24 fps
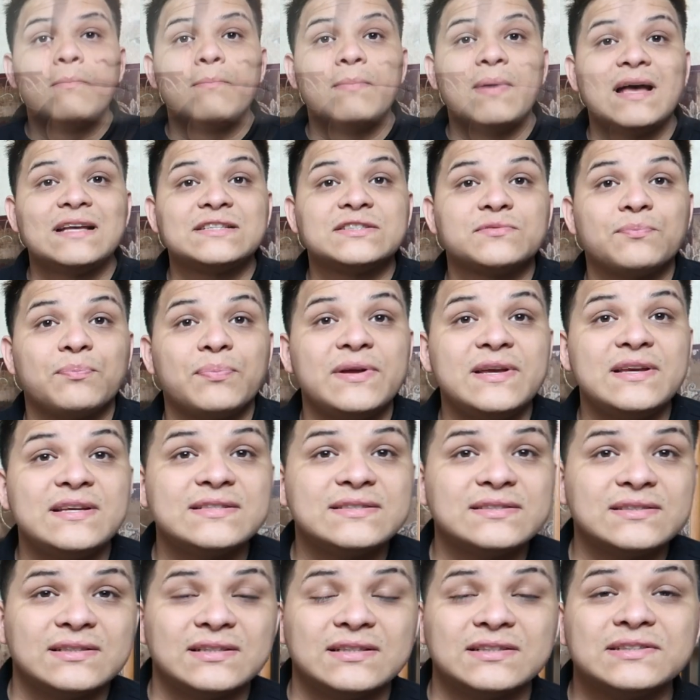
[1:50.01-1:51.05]

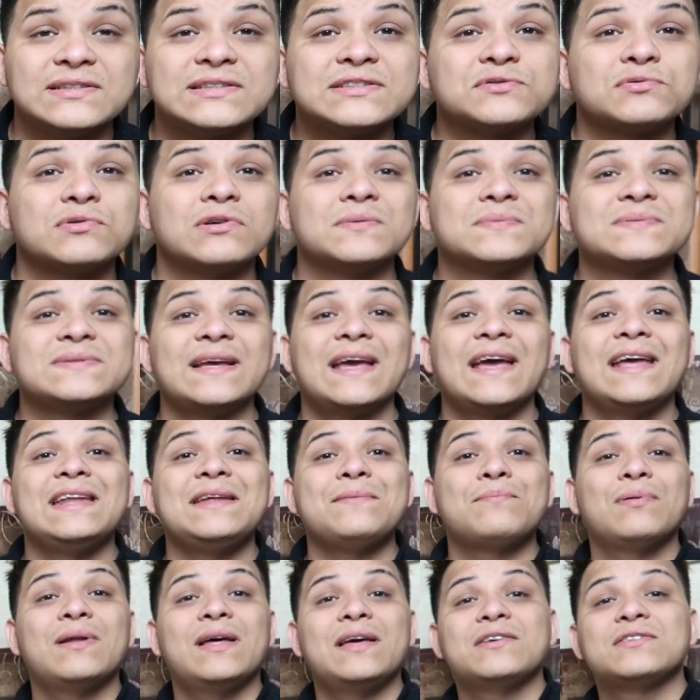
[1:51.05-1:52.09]
Masterpiece disrupts
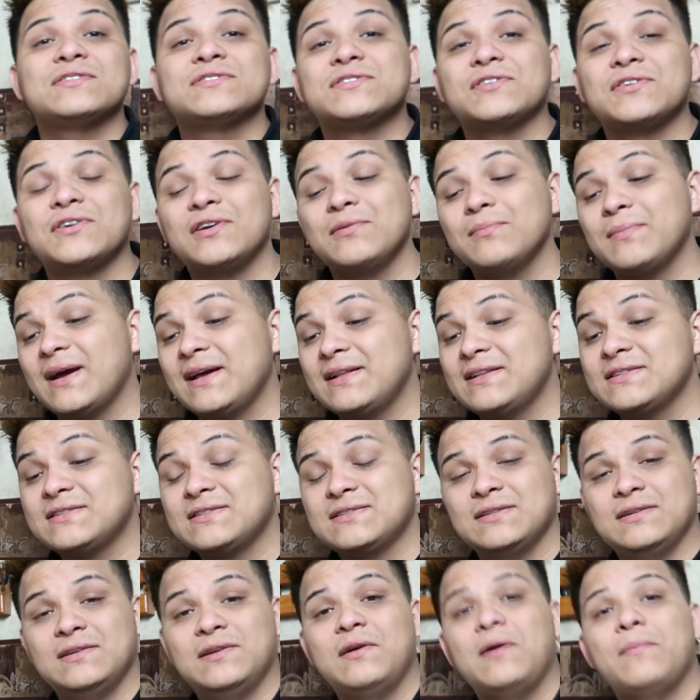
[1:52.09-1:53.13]
any player's turn
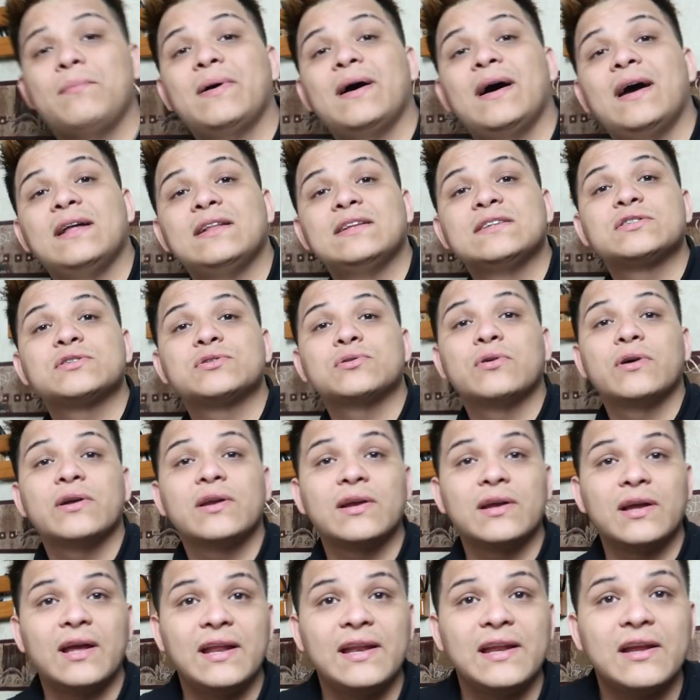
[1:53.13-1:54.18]
by
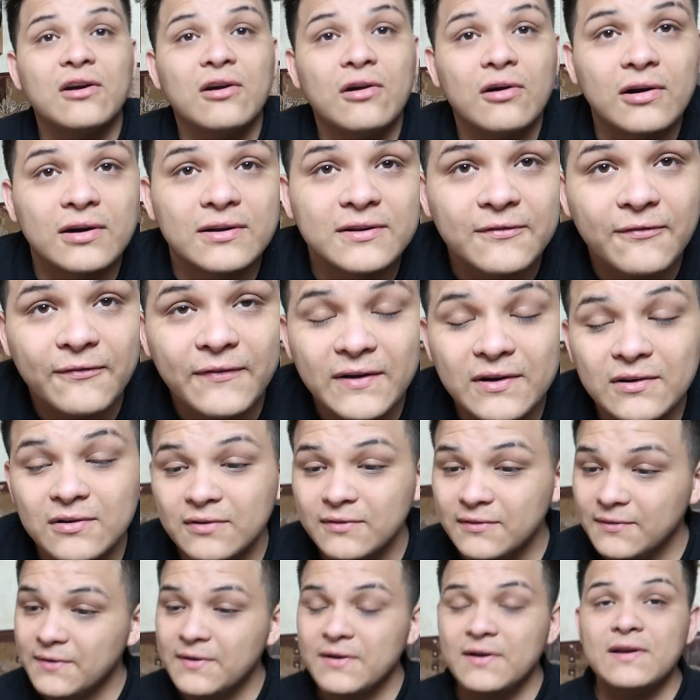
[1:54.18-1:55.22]
destroying any card on the
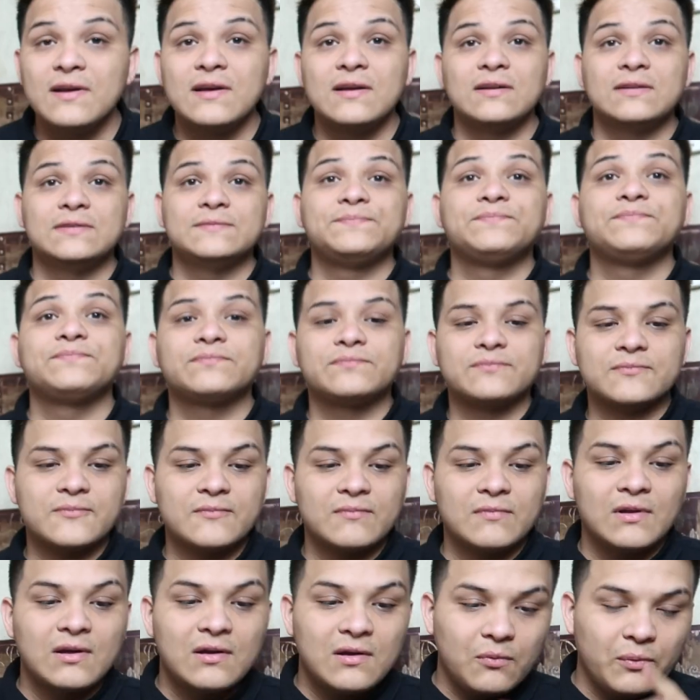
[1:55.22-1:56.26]
field.
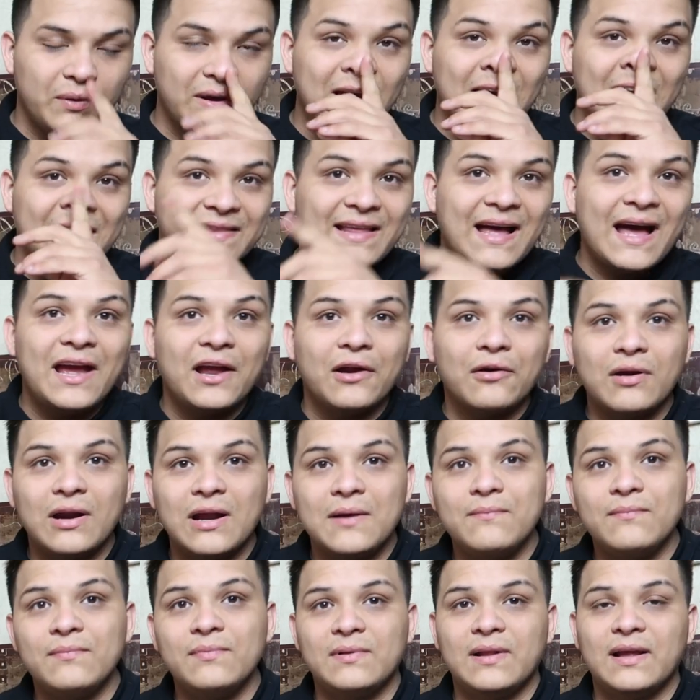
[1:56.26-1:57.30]
We got
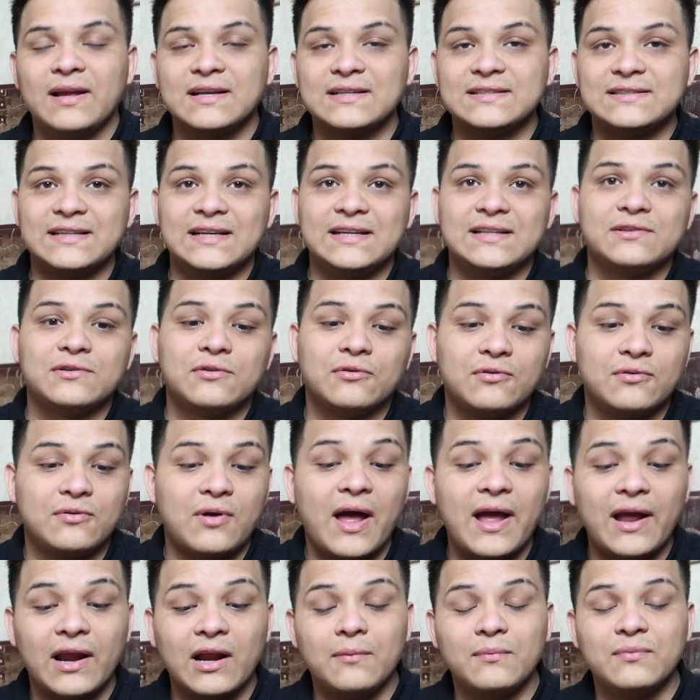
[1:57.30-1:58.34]
Diagram. Like I said, the
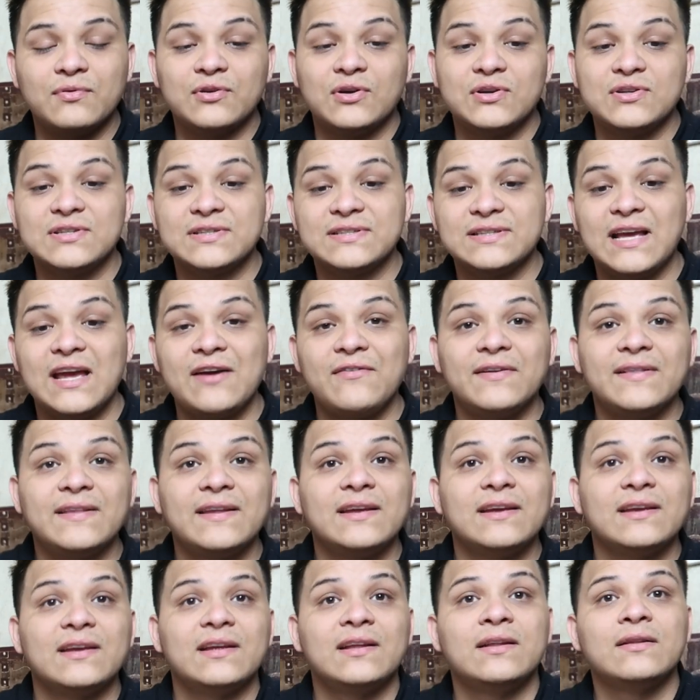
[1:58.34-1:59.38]
Diagram searches
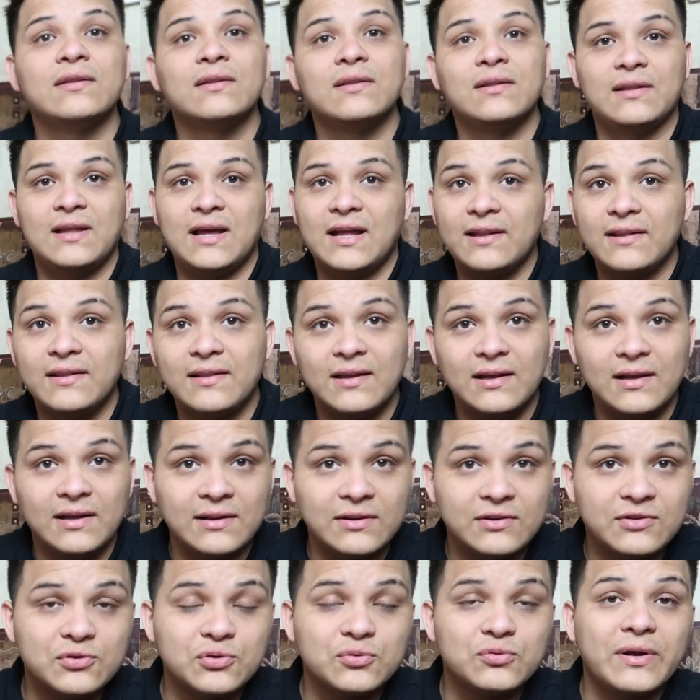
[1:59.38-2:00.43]
everything
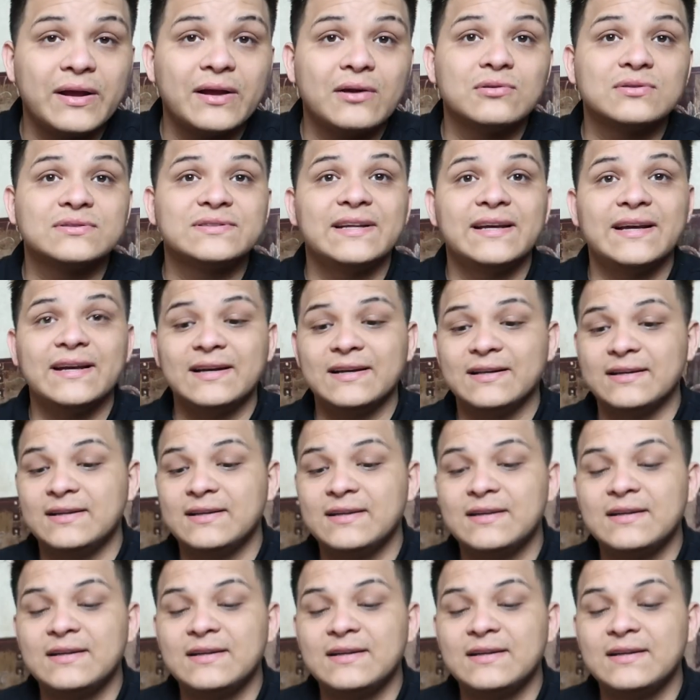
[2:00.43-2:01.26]
in True Draco's deck.